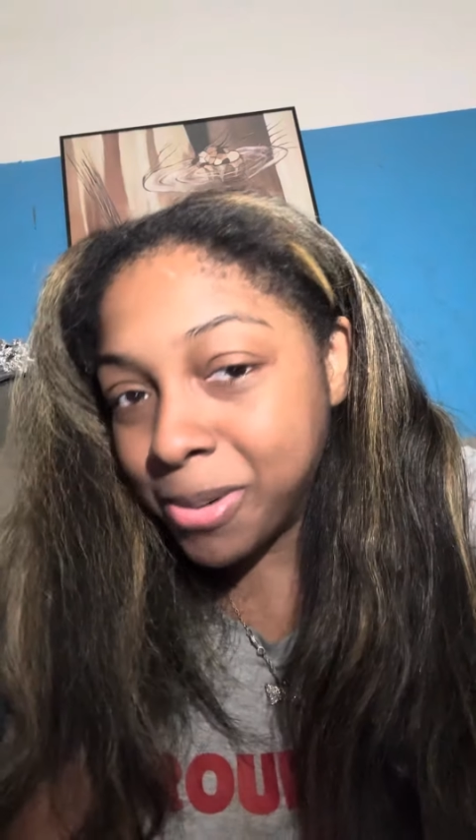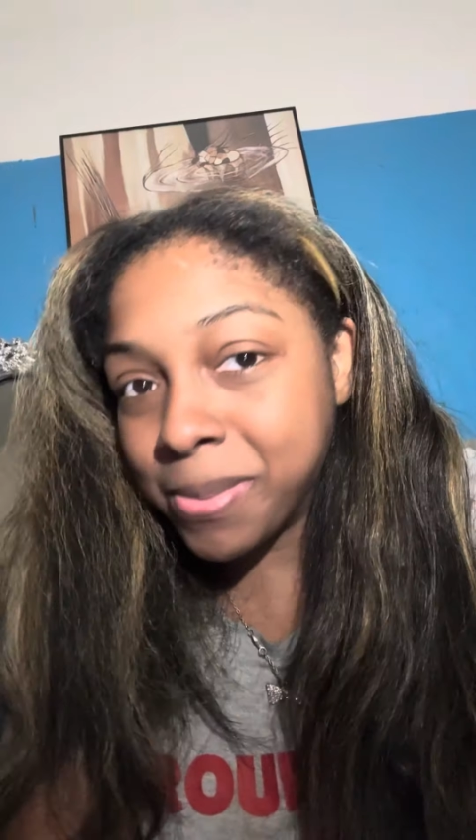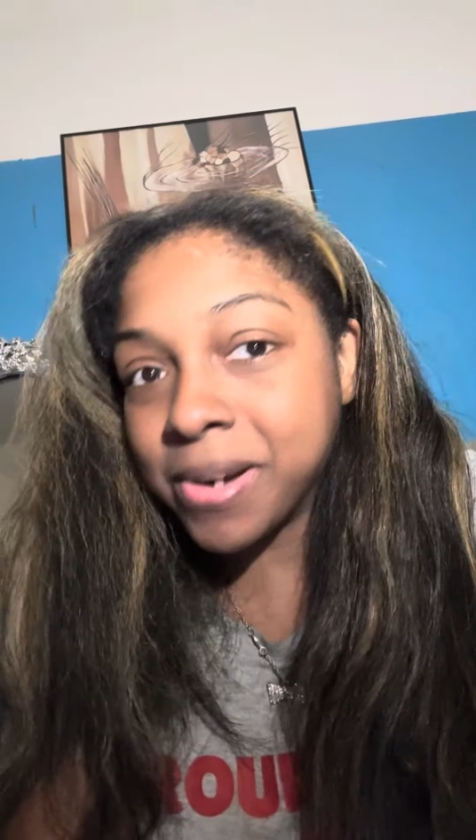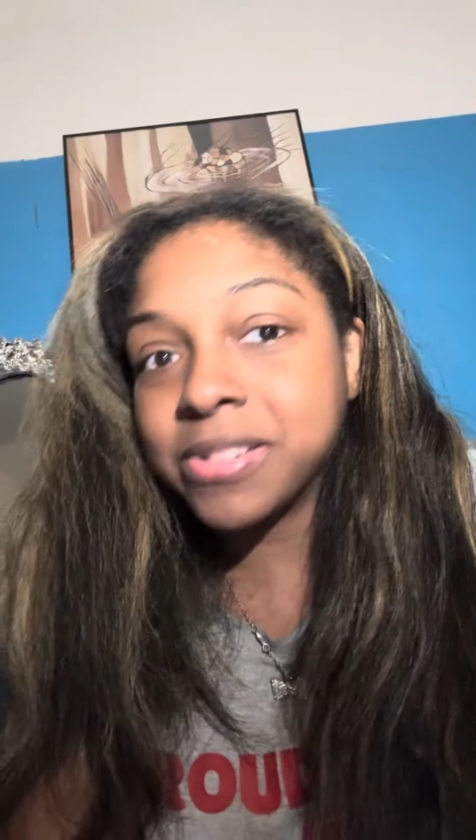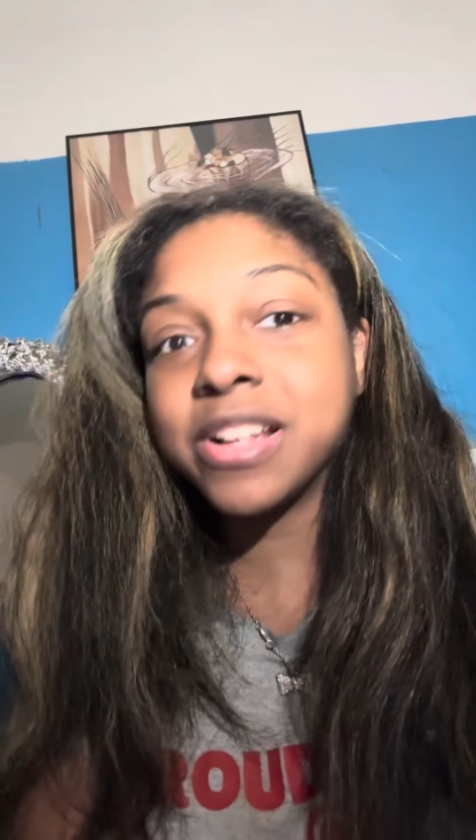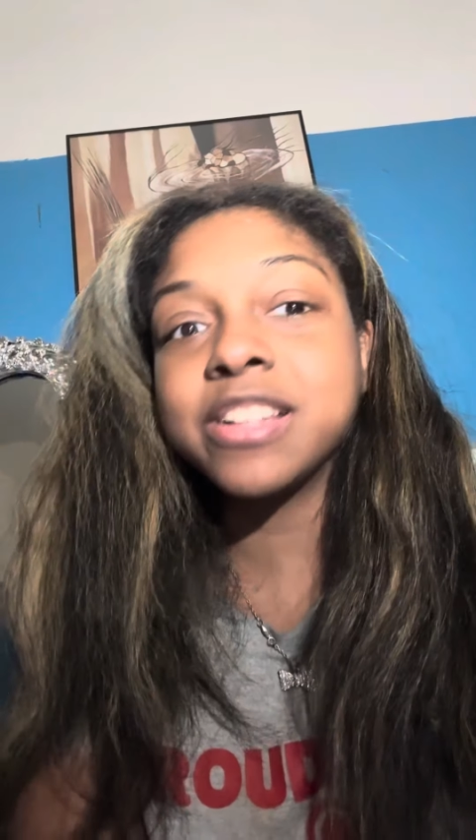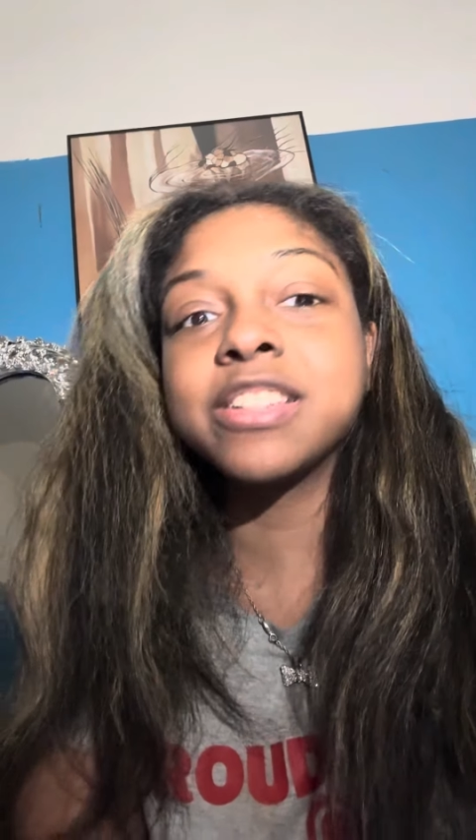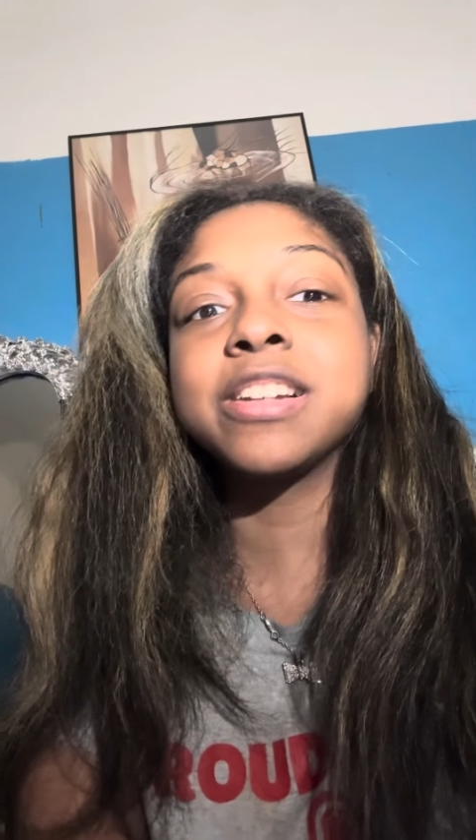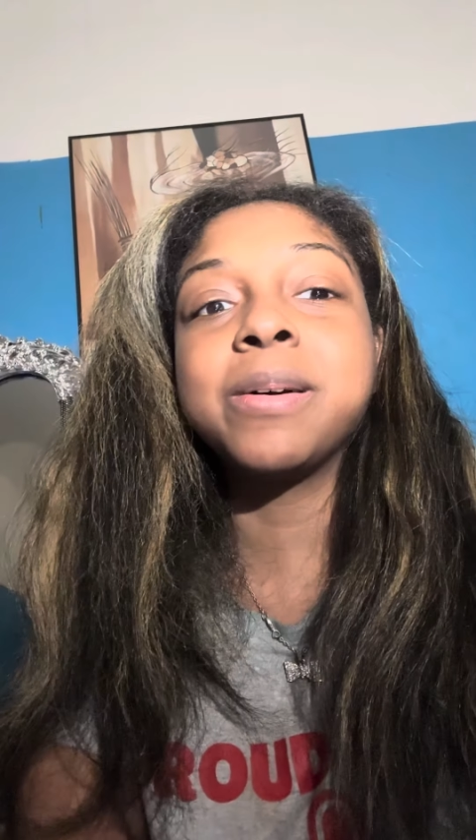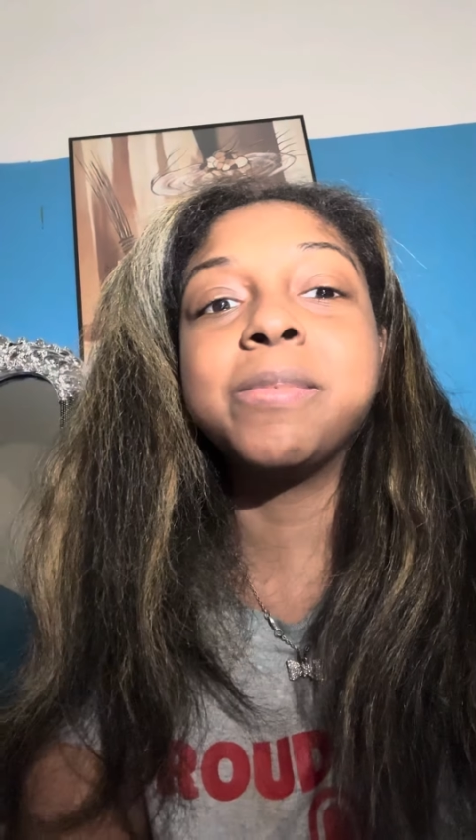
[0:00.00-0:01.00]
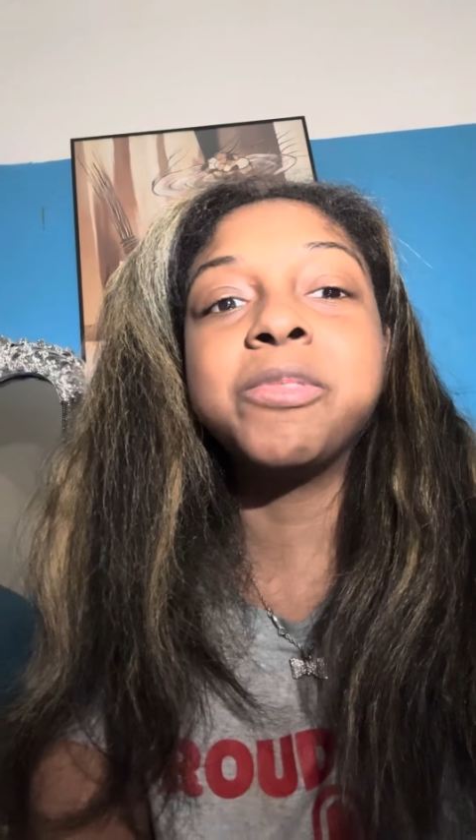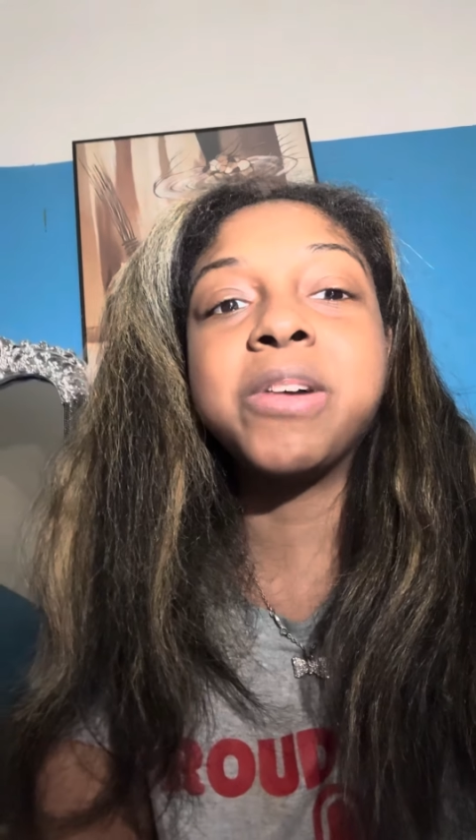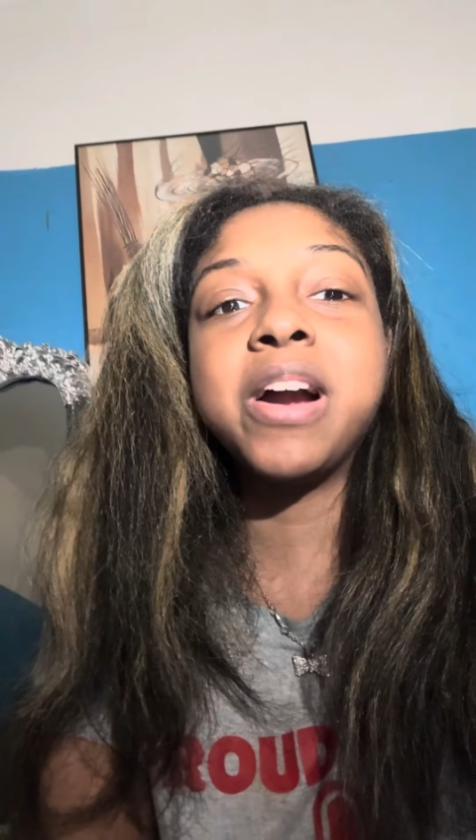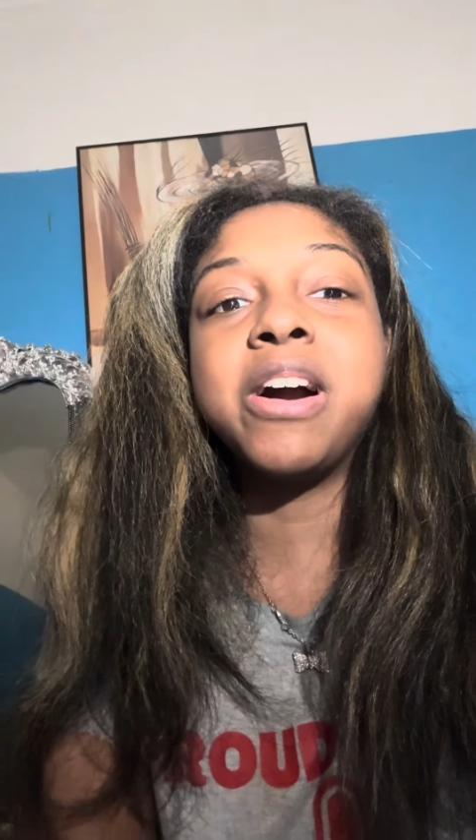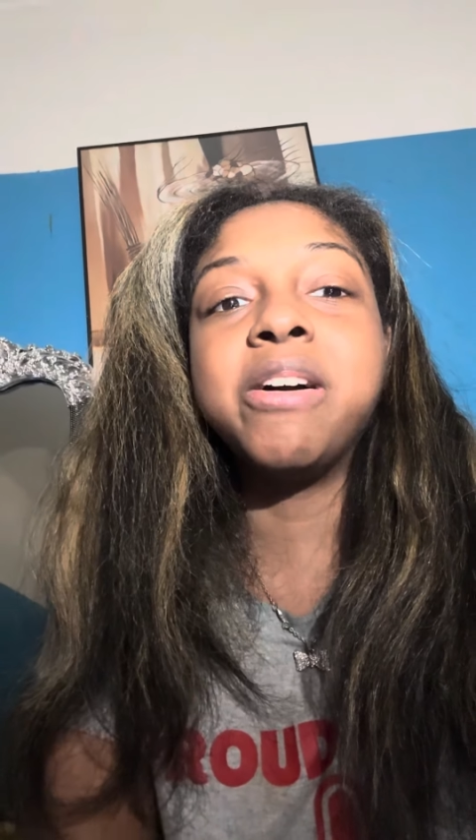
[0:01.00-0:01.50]
birthdays to come
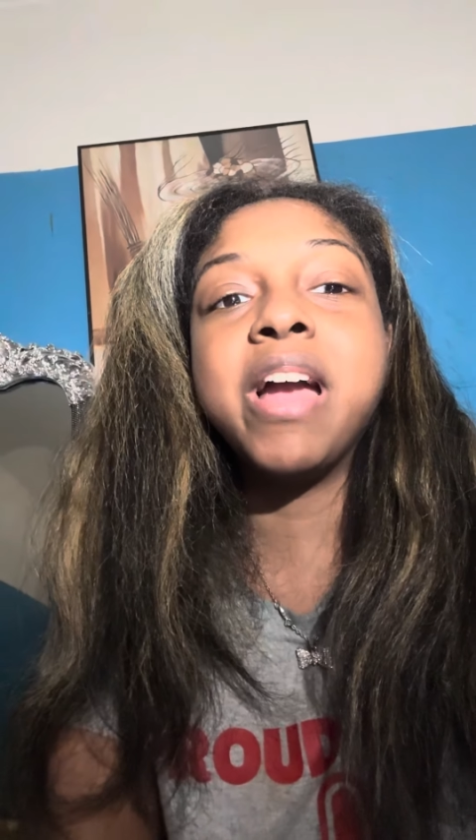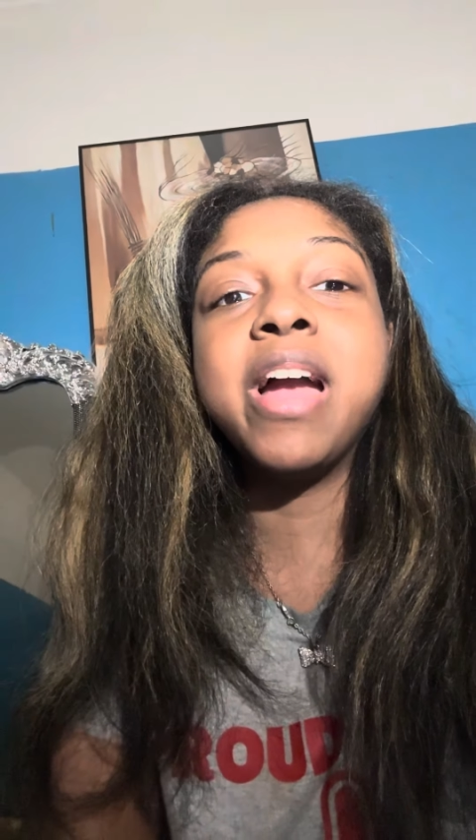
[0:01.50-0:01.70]
around